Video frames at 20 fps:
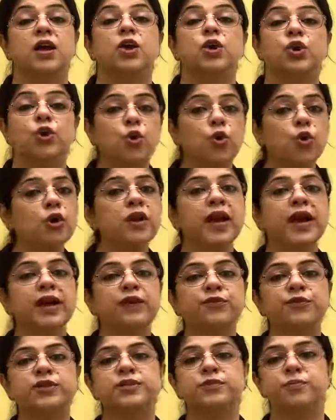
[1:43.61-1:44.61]
No
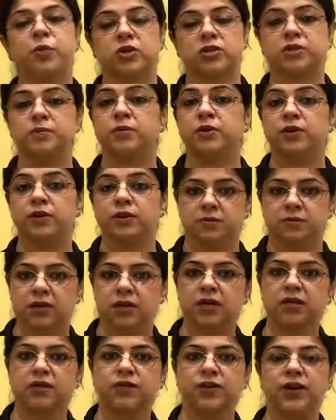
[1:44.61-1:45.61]
life is possible on
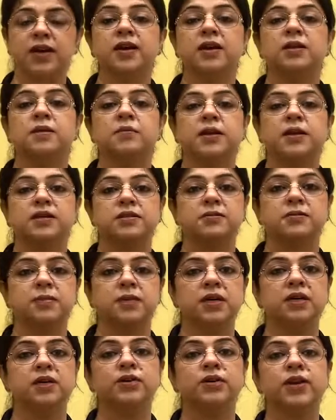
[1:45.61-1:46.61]
Mercury because
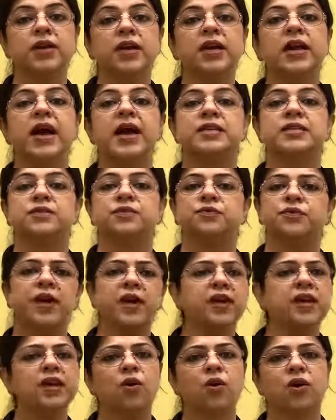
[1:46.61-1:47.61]
Mercury has
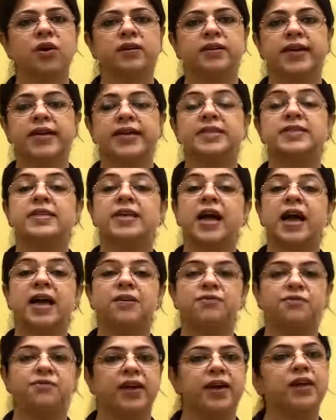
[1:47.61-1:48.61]
very hot days
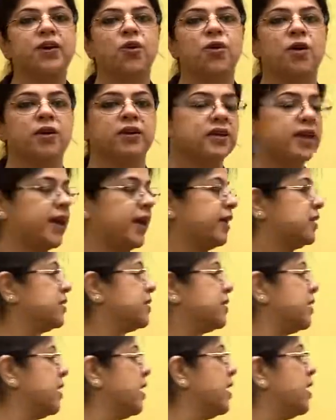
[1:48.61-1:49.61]
and very hot
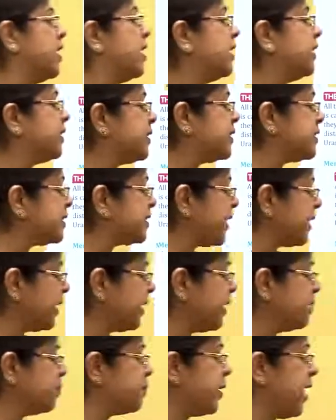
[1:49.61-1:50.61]
nights. The
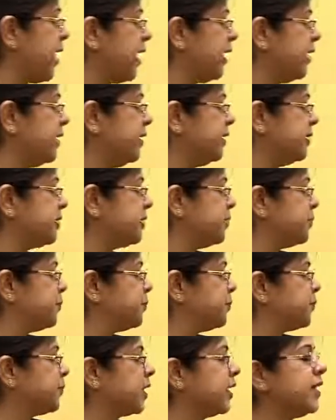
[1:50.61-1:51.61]
second planet
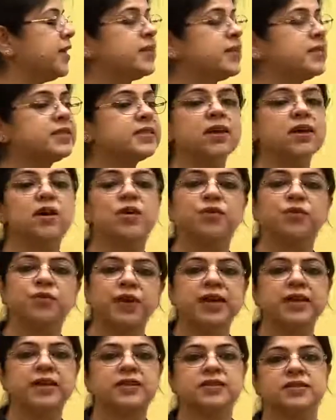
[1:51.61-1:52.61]
is
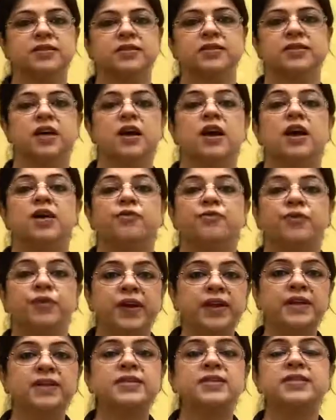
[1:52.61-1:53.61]
Venus.
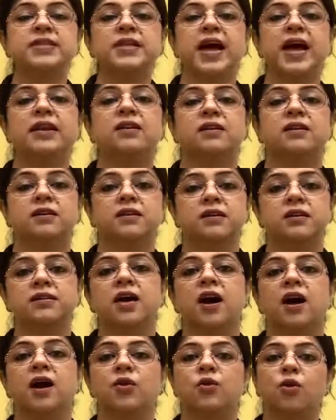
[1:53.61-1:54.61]
Venus and Earth
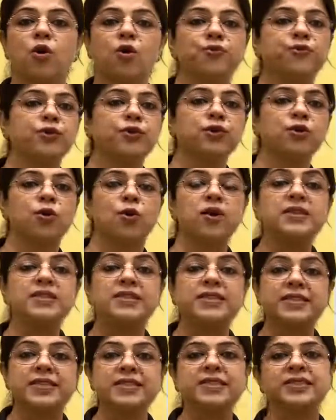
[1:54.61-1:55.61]
are often called
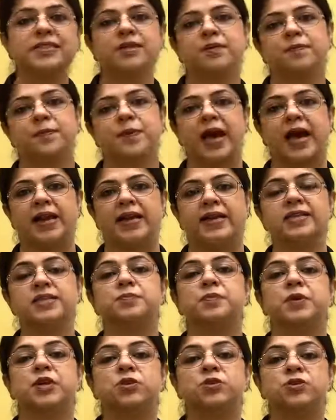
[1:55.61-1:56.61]
sister planets
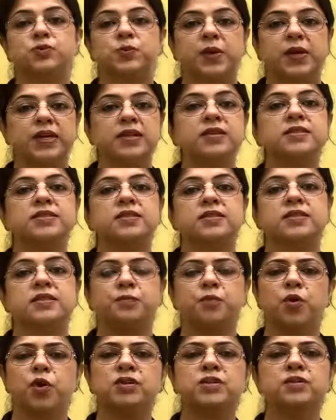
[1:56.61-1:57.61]
because Venus is
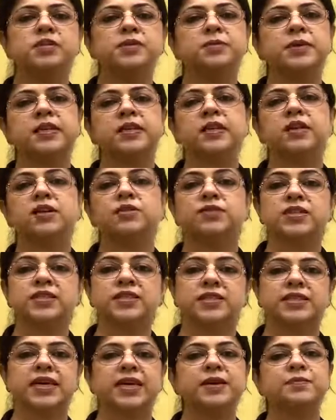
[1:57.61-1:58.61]
approximately of the
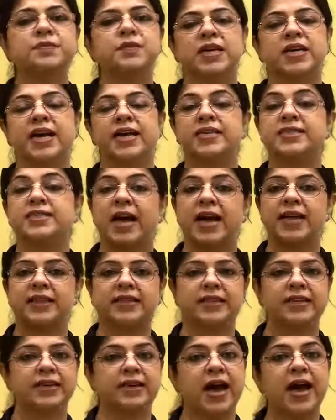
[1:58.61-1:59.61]
same size
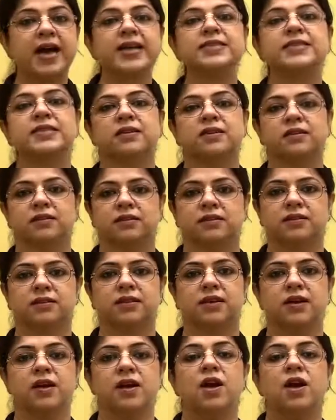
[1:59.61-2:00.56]
as Earth.